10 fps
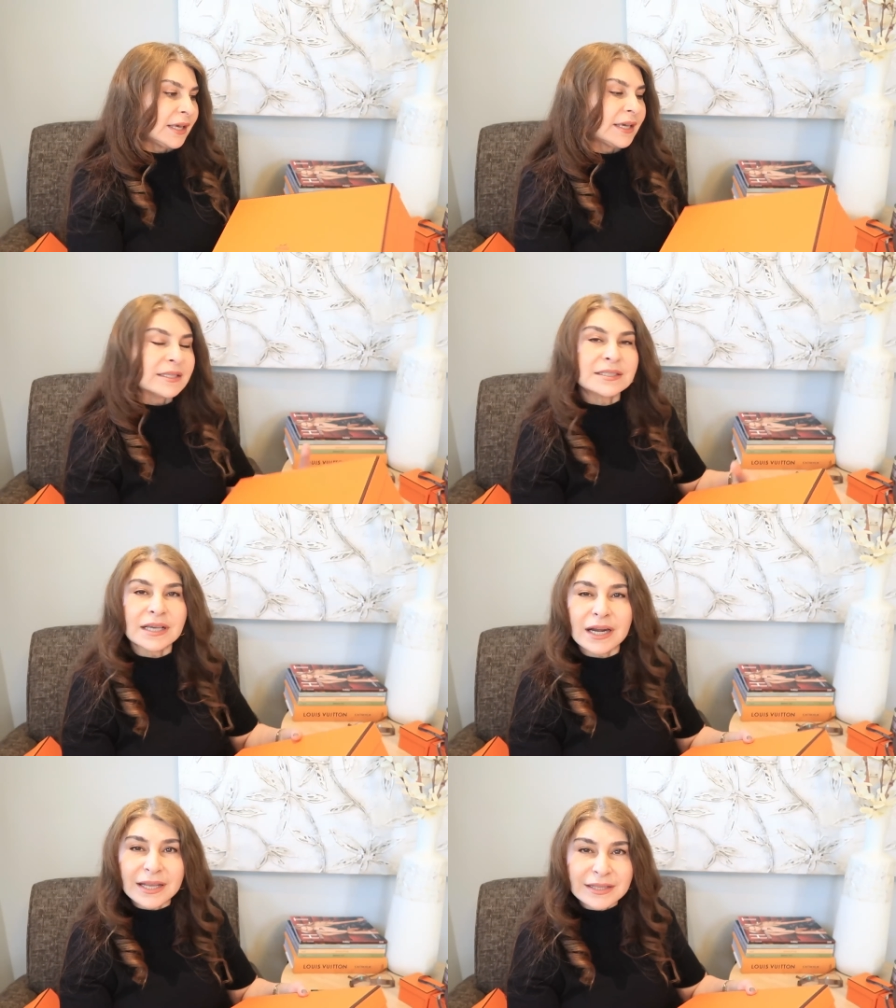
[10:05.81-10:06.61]
it's
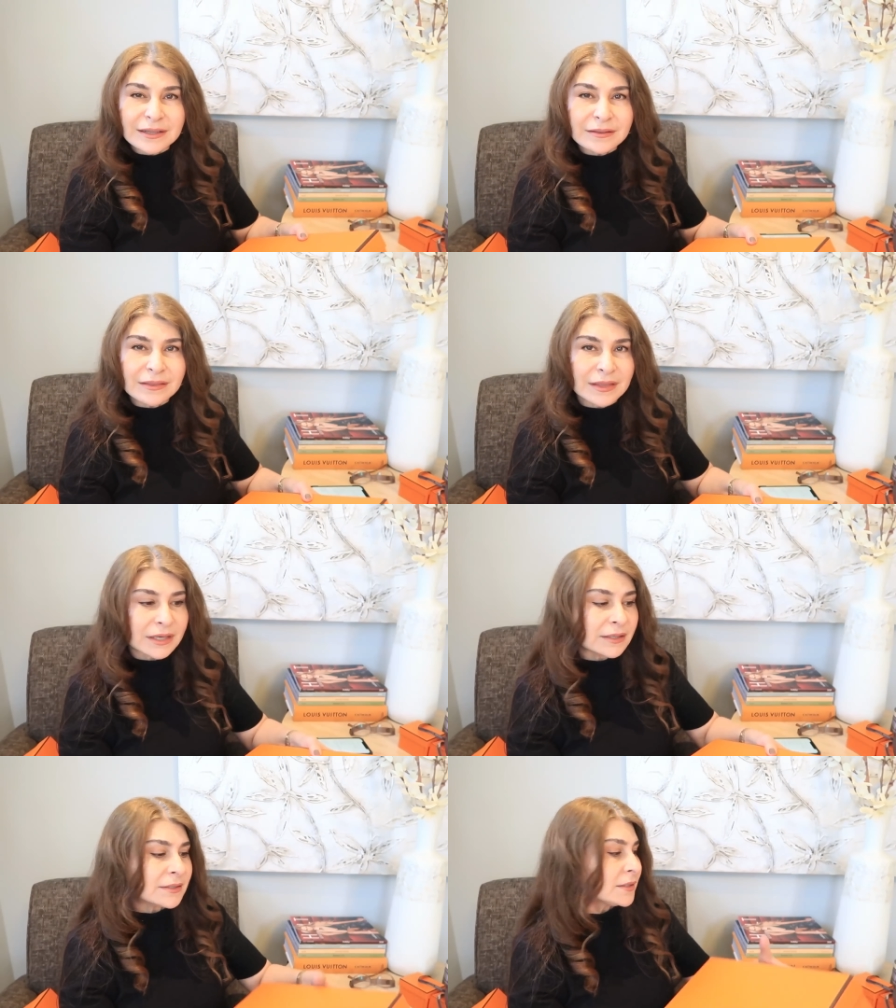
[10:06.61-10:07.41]
little
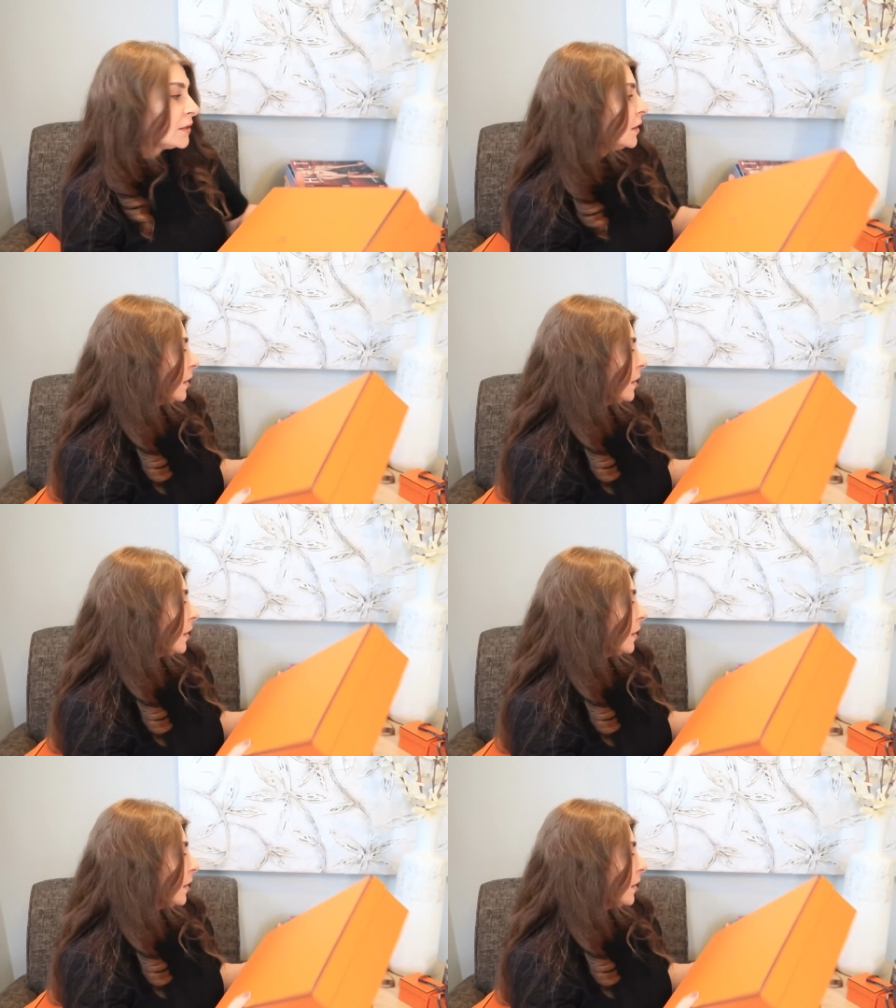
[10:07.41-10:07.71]
things.